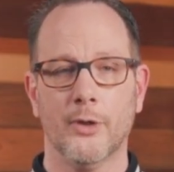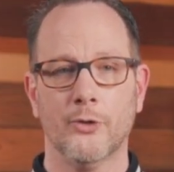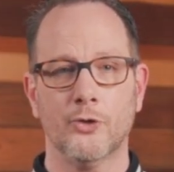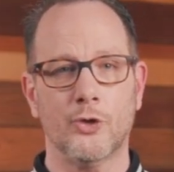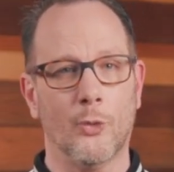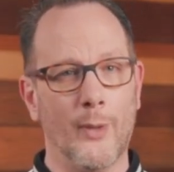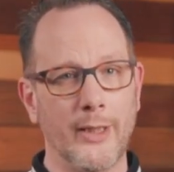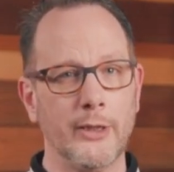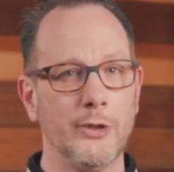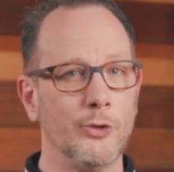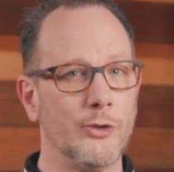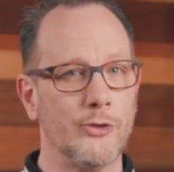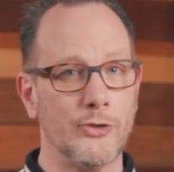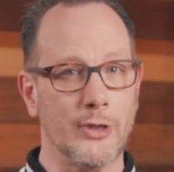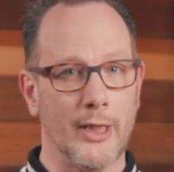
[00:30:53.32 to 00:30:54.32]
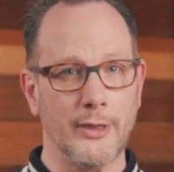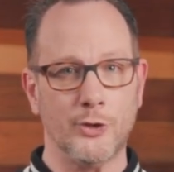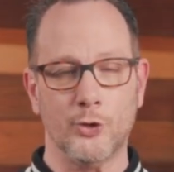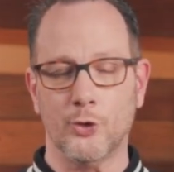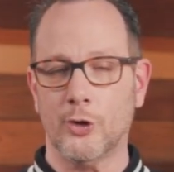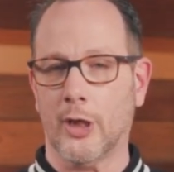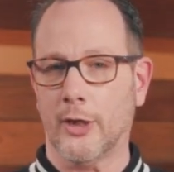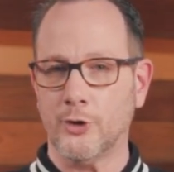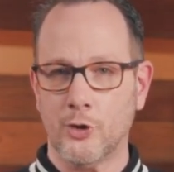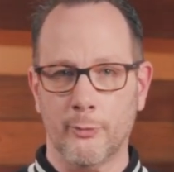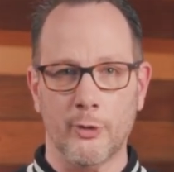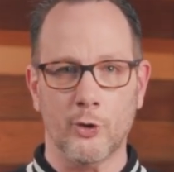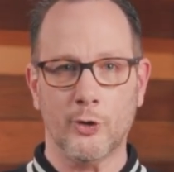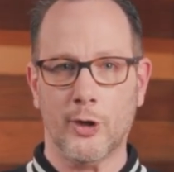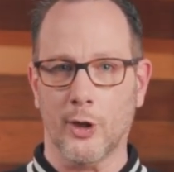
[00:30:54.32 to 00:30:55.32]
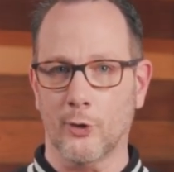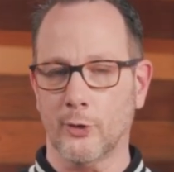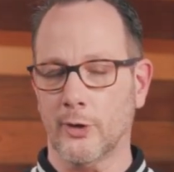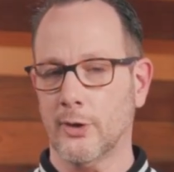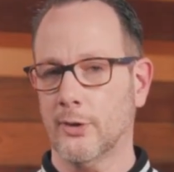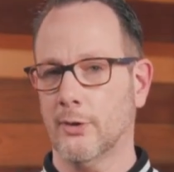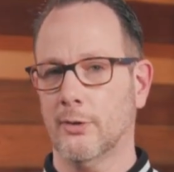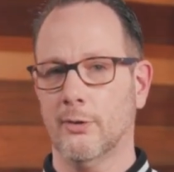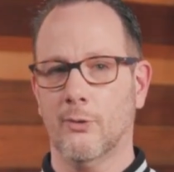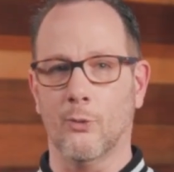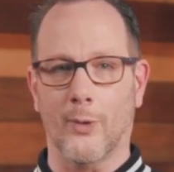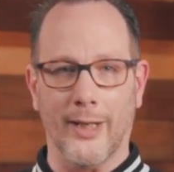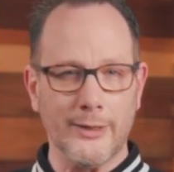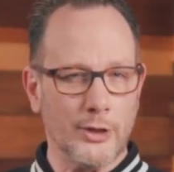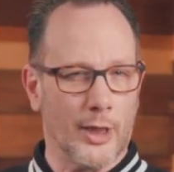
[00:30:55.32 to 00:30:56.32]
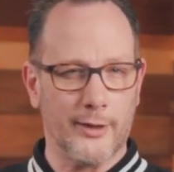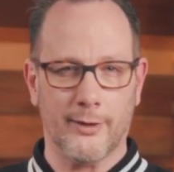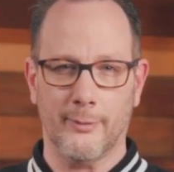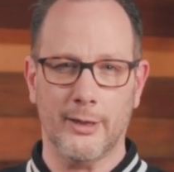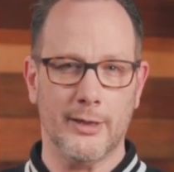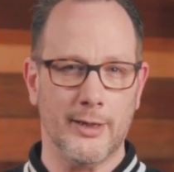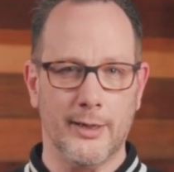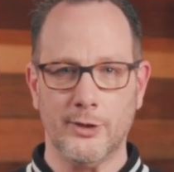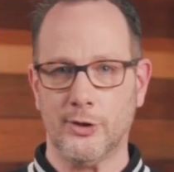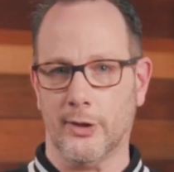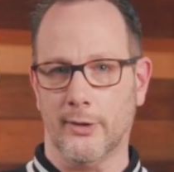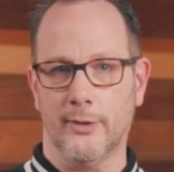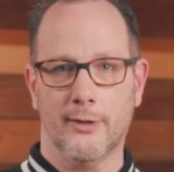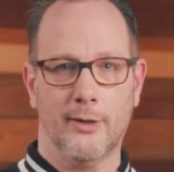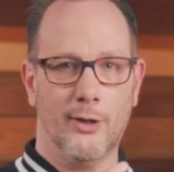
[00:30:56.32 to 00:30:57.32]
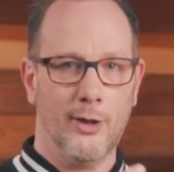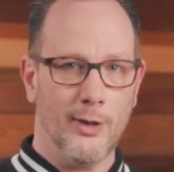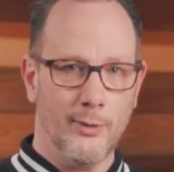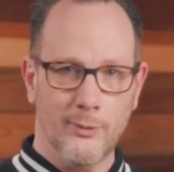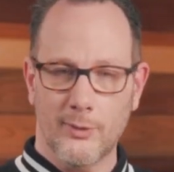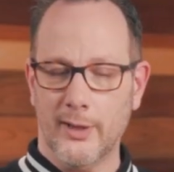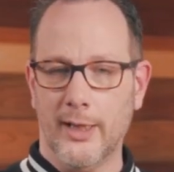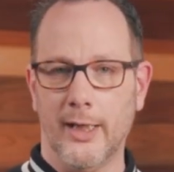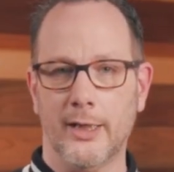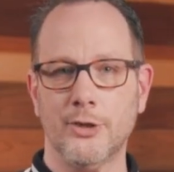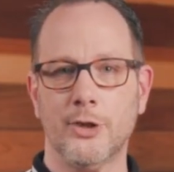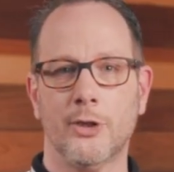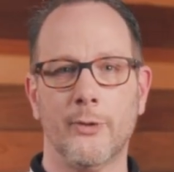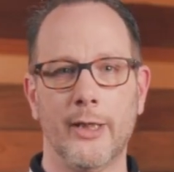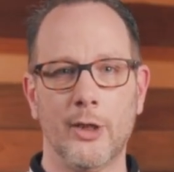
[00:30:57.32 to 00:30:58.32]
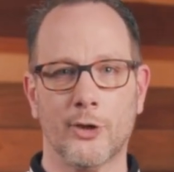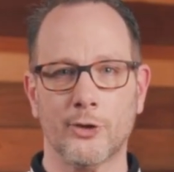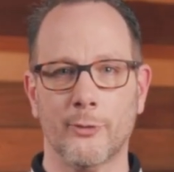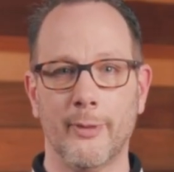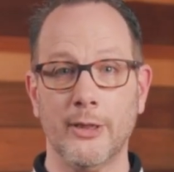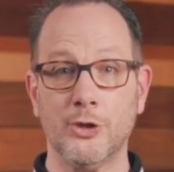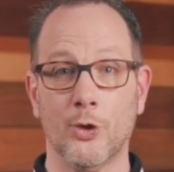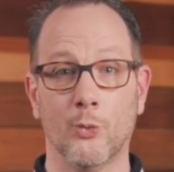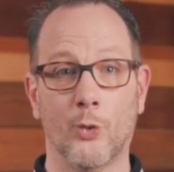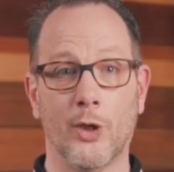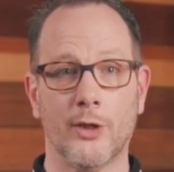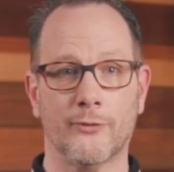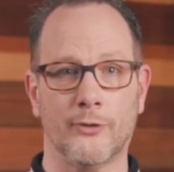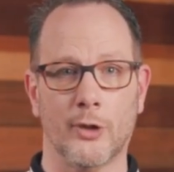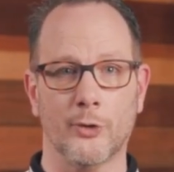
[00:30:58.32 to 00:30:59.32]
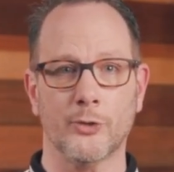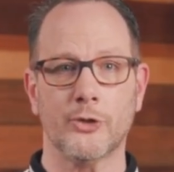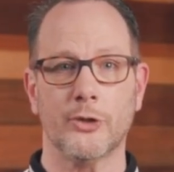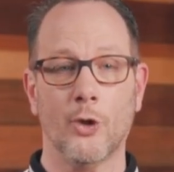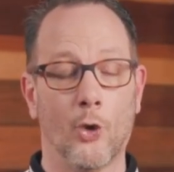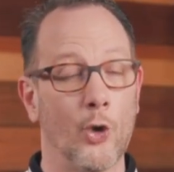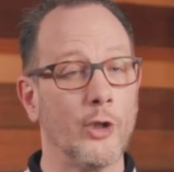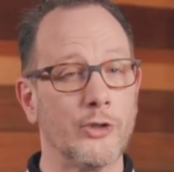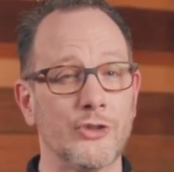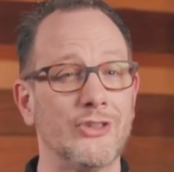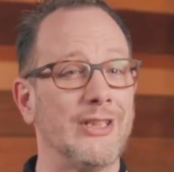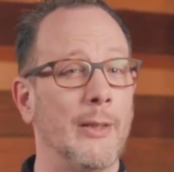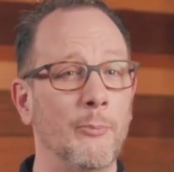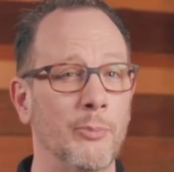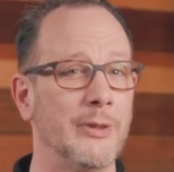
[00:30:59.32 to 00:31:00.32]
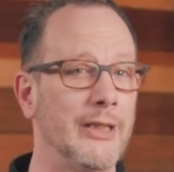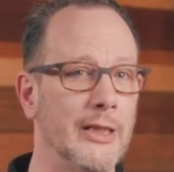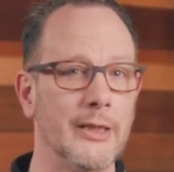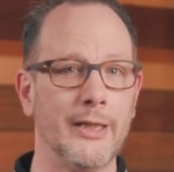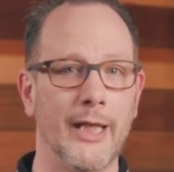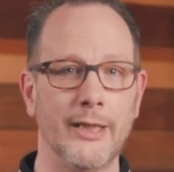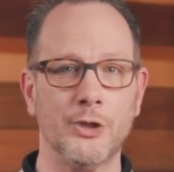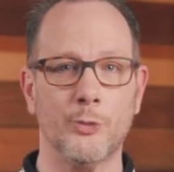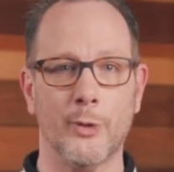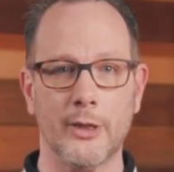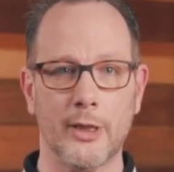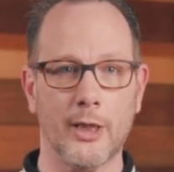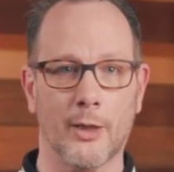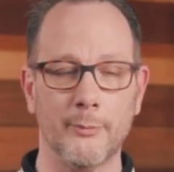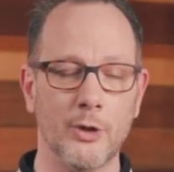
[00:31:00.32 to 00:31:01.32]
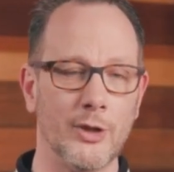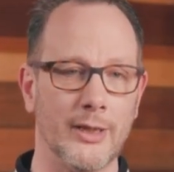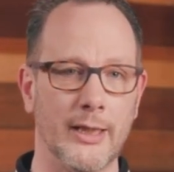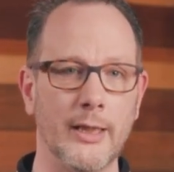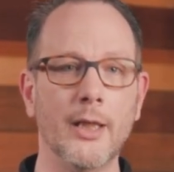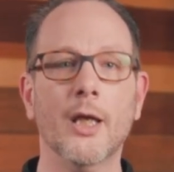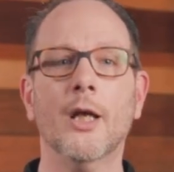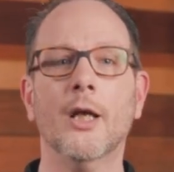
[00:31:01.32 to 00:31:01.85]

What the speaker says: So whether you decide to contribute code, write documentation, integrate automation workflows, or simply engage with the community,